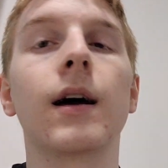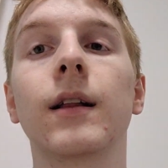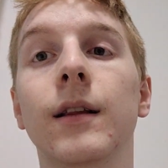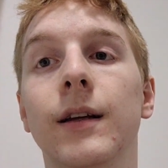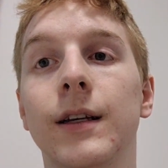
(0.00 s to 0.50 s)

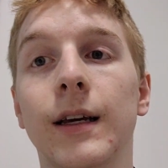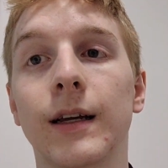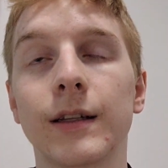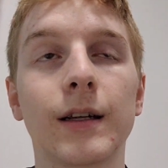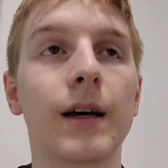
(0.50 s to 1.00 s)
like,
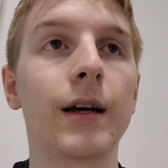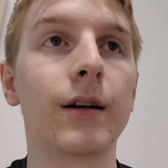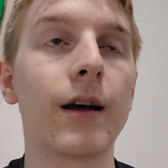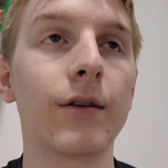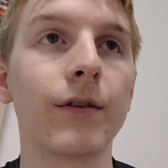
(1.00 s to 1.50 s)

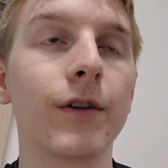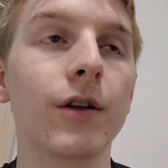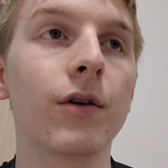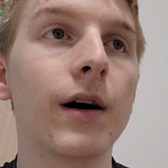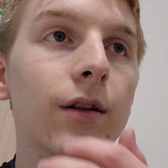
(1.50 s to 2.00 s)
I don't even
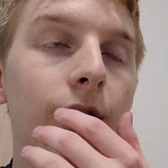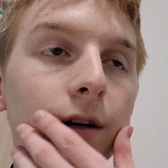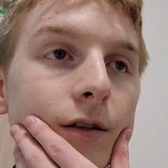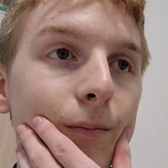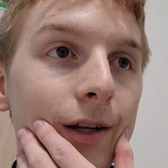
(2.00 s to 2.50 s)
know how long
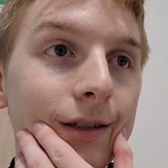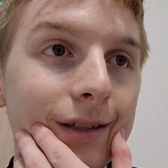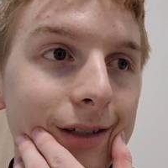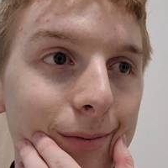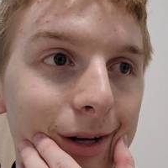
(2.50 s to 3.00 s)
it's been
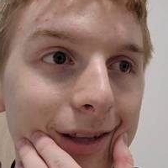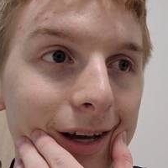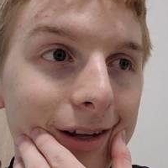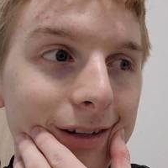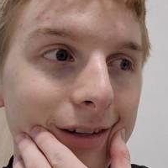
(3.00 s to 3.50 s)
since I made
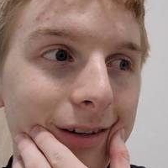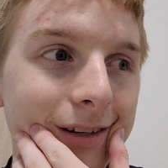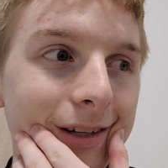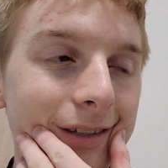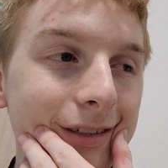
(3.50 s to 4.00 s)
that,
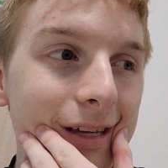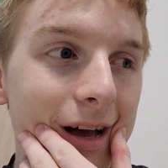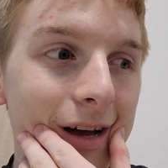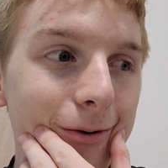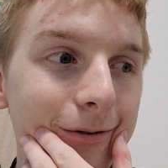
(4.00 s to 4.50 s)
because
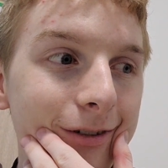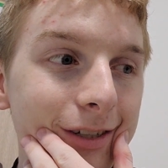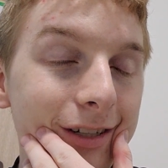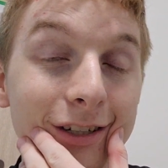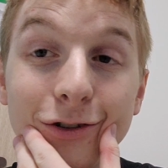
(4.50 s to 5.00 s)
I was
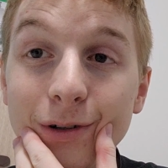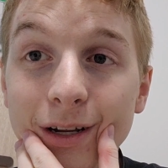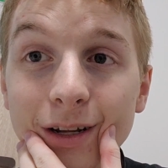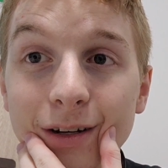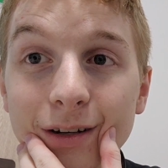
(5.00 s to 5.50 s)
on the
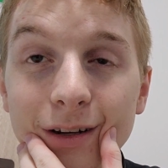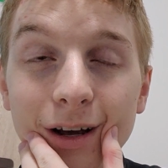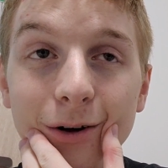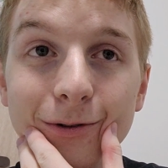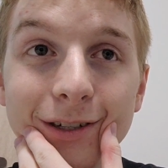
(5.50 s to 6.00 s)
train,
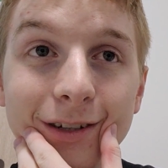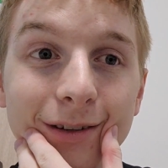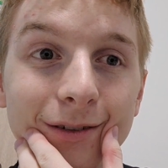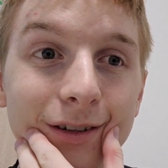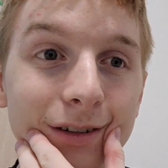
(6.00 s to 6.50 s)
I was on
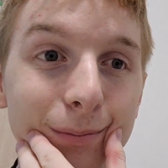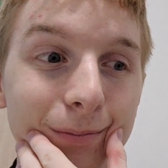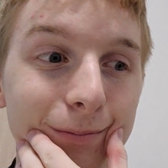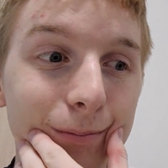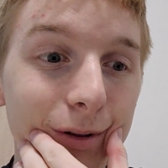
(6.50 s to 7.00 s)
the
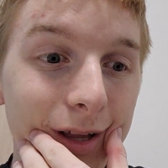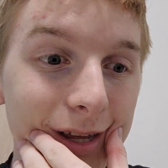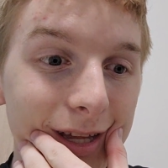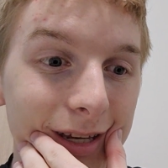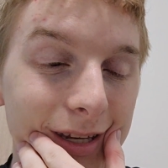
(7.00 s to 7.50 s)

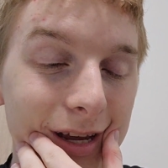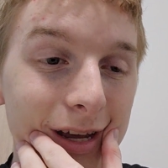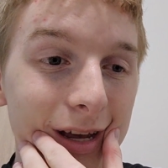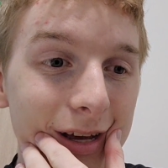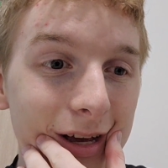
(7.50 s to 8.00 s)
plane,
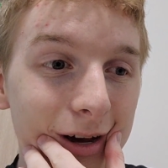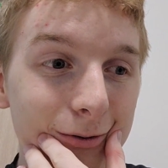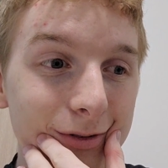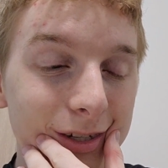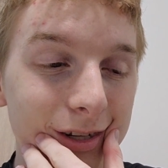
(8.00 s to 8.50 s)
I
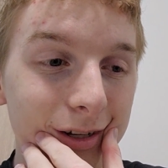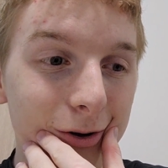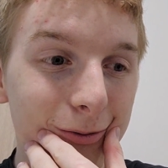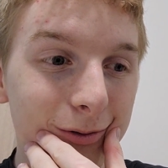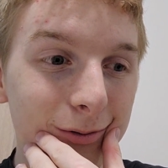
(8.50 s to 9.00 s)
was
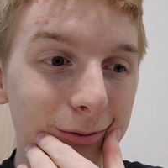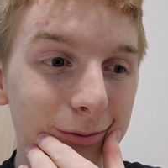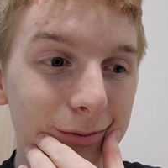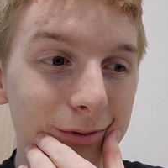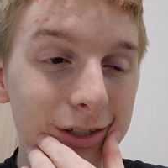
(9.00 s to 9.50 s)
going
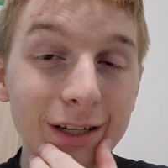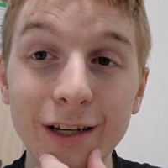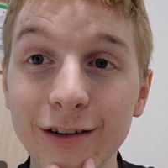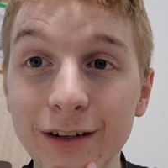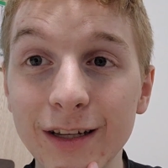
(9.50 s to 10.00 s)
through
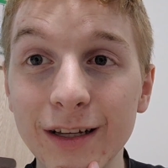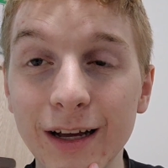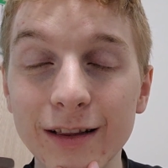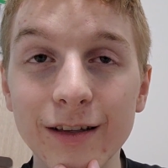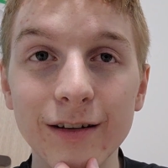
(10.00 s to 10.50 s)
security
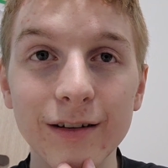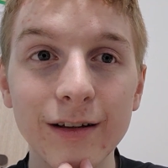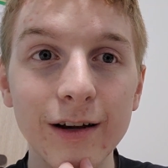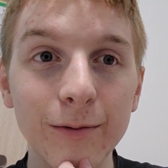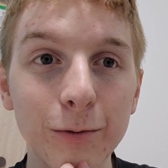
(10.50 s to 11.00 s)
at the
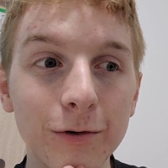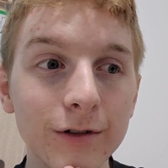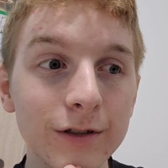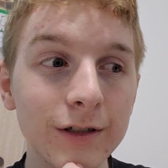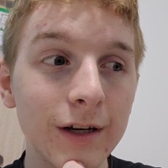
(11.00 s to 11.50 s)

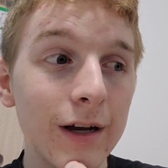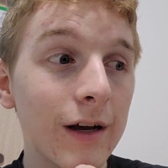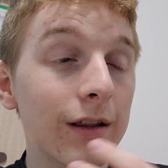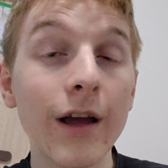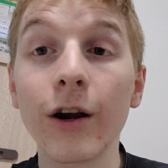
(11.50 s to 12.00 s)
airports.
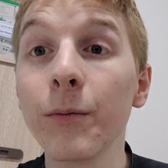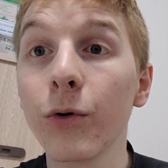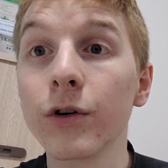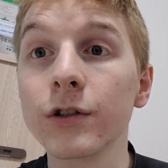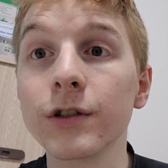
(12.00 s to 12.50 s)
The
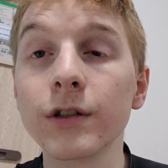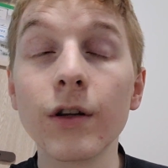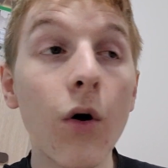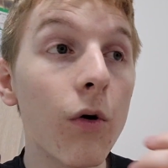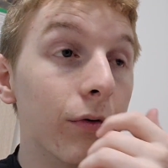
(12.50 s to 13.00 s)
airports,
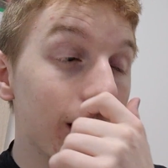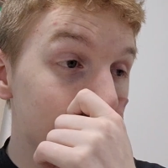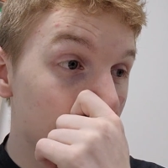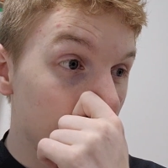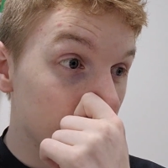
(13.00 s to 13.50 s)
oh,
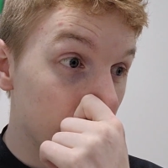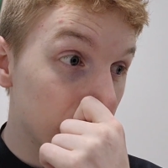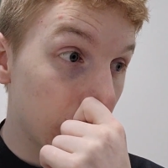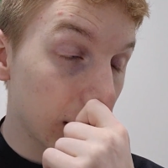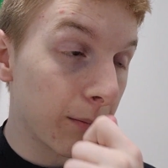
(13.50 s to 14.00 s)
that's what I was going to
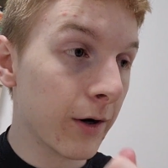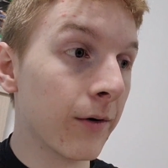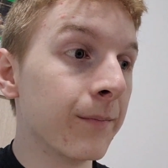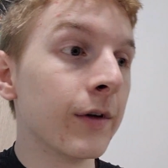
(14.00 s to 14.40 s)
talk about.